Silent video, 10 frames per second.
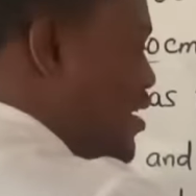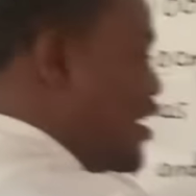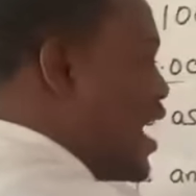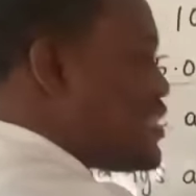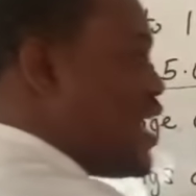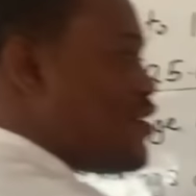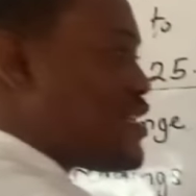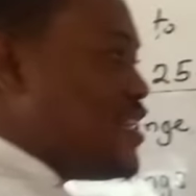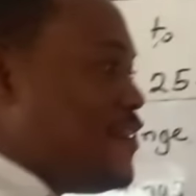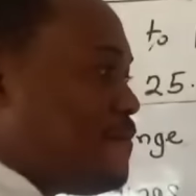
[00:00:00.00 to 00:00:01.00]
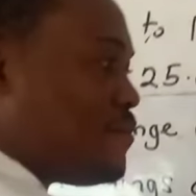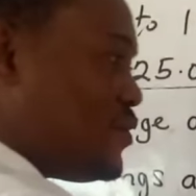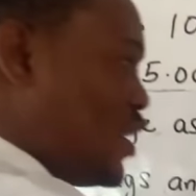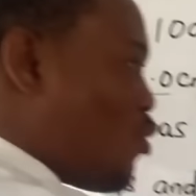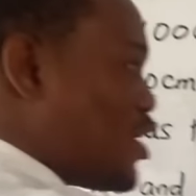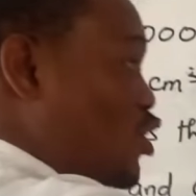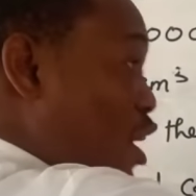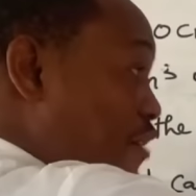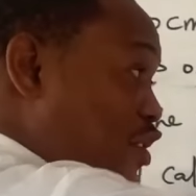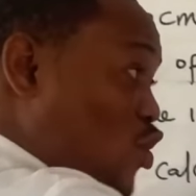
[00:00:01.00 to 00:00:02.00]
Let's now see the question.
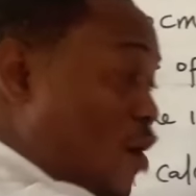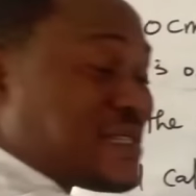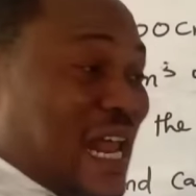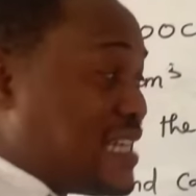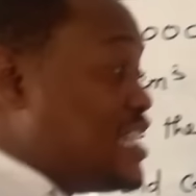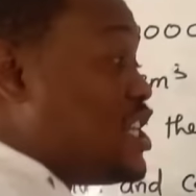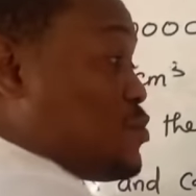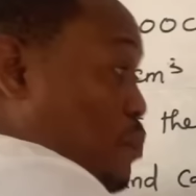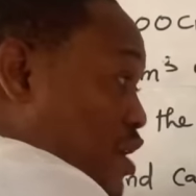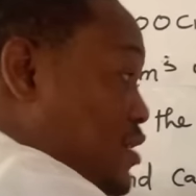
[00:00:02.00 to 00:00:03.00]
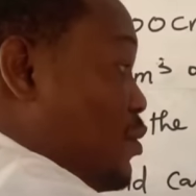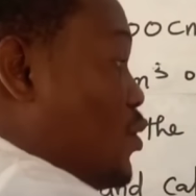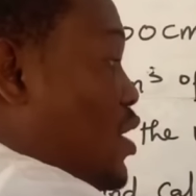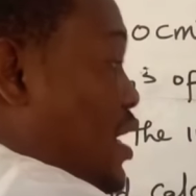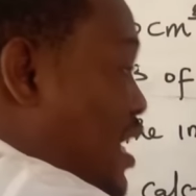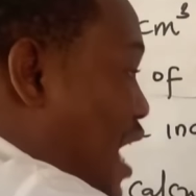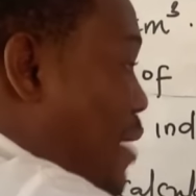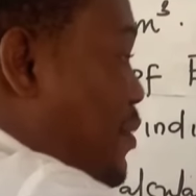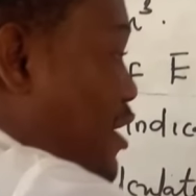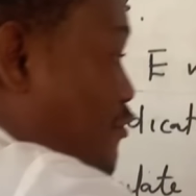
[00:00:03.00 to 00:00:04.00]
If it comes like this, it's possible. It
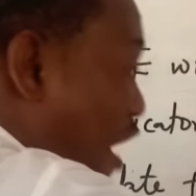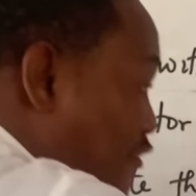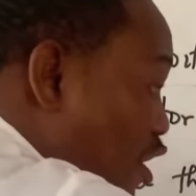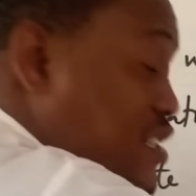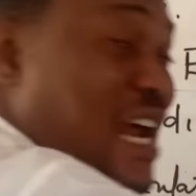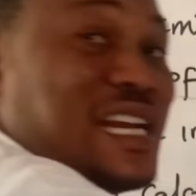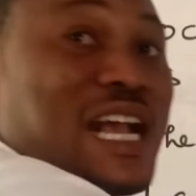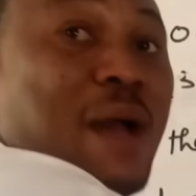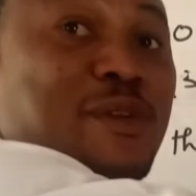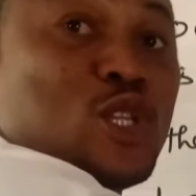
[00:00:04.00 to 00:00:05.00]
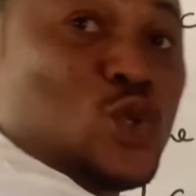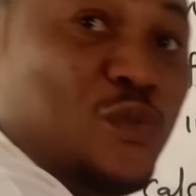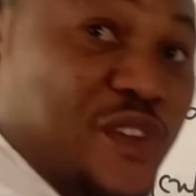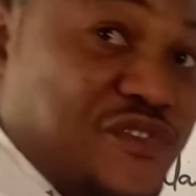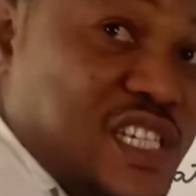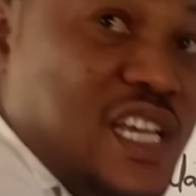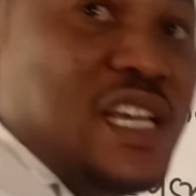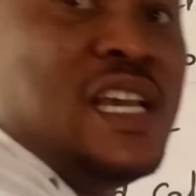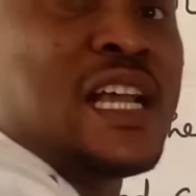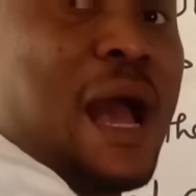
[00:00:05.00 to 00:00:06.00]
can be 500, it can be
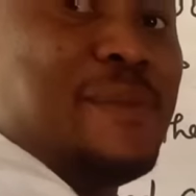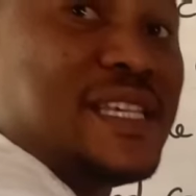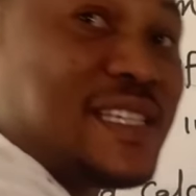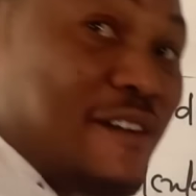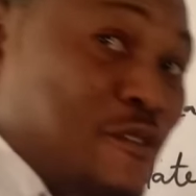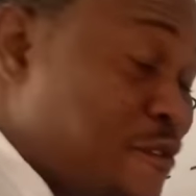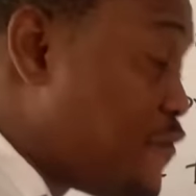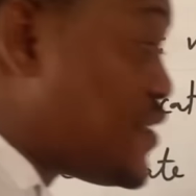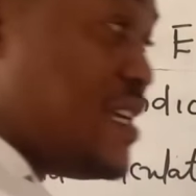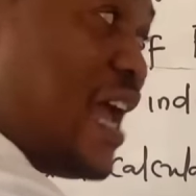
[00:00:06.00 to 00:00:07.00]
250, it can be 750,